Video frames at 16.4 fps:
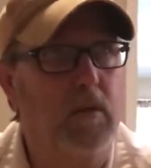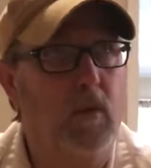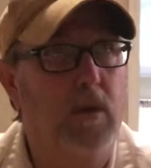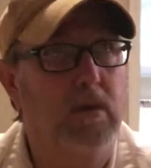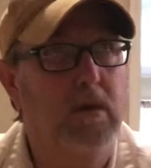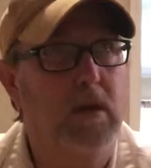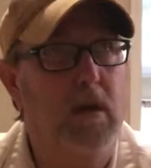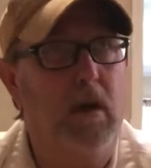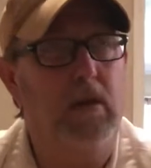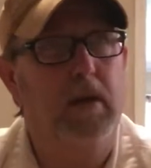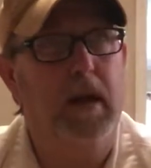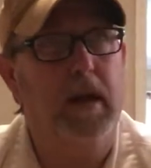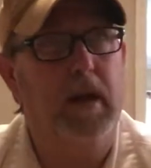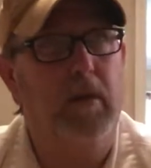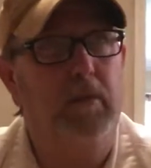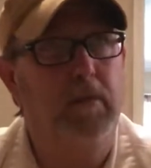one's called
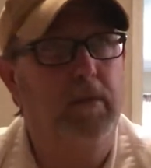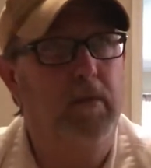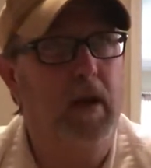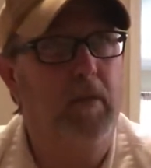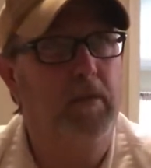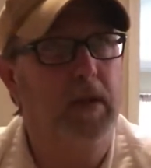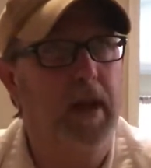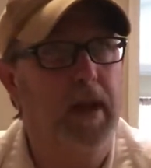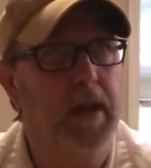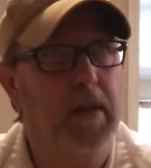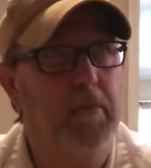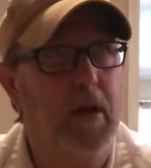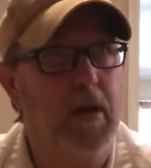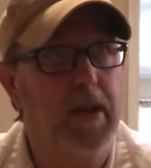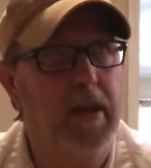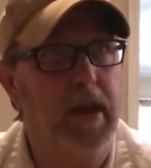like a, a, Bloody
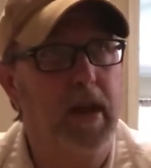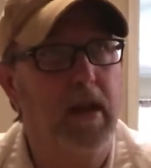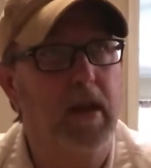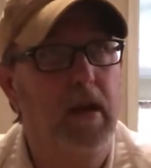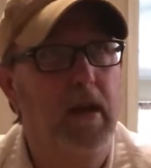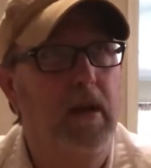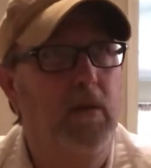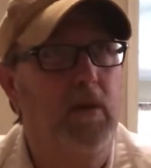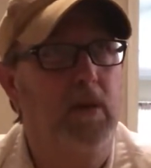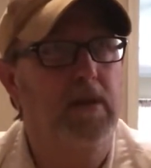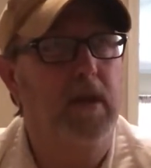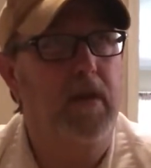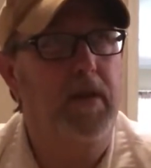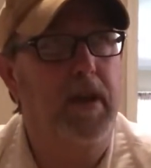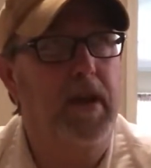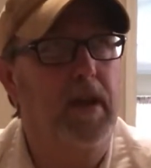Maria, which
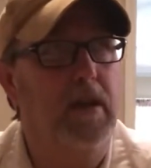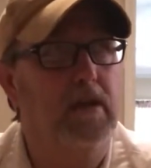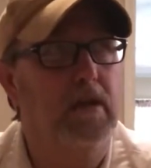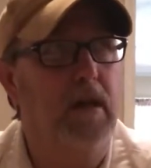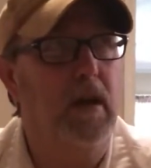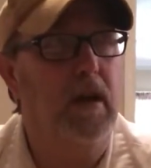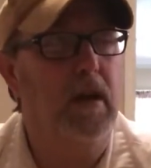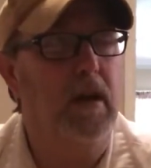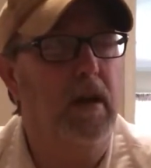I think is a